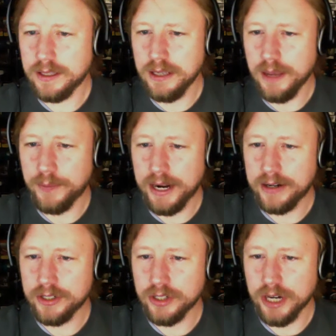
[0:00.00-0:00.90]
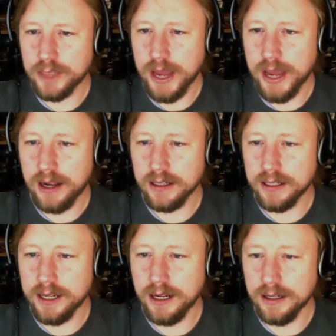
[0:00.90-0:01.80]
Empire Strikes Back
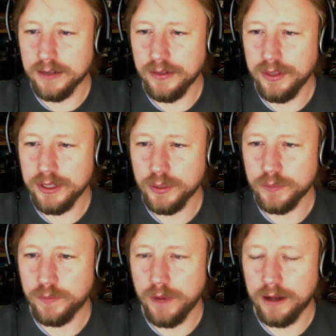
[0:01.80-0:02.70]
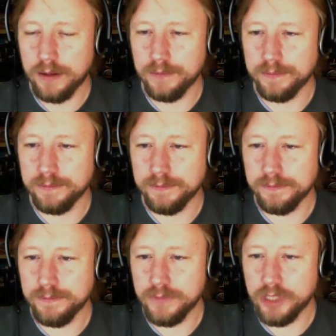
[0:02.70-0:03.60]
Uncut. This was
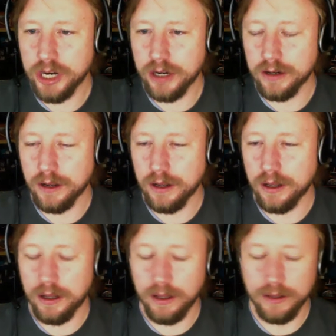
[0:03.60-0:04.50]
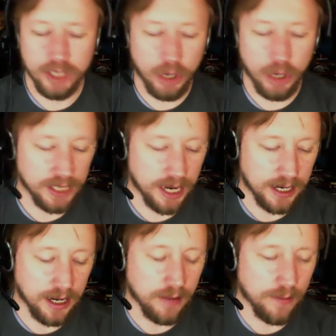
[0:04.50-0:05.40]
shared on
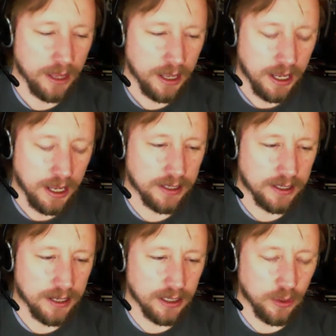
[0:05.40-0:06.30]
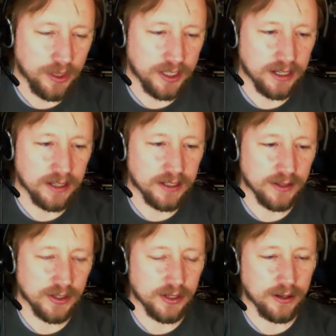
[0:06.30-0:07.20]
StarWars.com. Essentially what this
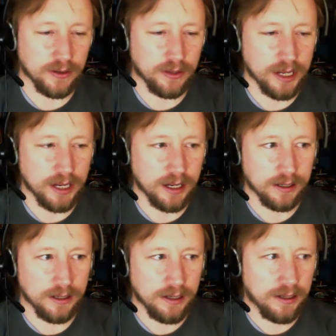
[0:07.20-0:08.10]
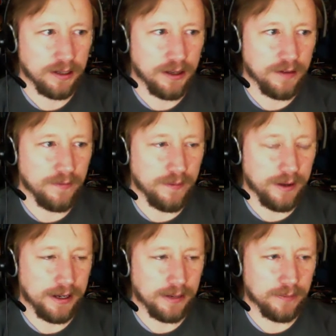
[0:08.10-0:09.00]
is like
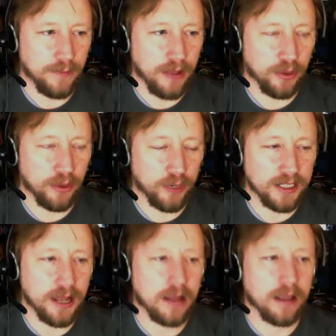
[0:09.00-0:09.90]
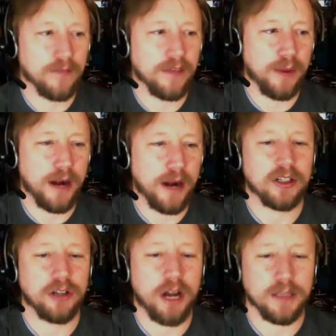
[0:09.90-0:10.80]
the retelling of the Empire
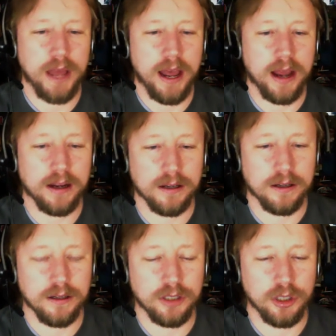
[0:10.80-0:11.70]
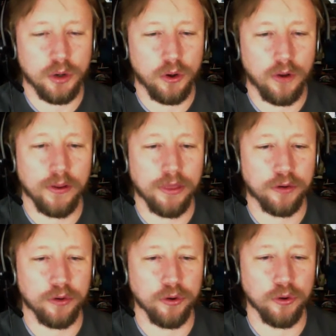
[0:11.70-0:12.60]
Strikes Back told
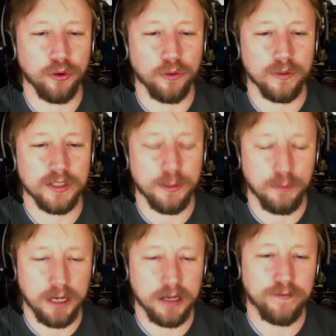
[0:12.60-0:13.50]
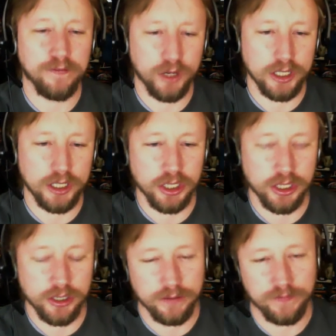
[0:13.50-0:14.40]
through submitted
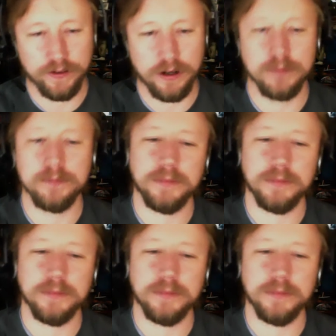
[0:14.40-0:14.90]
footage from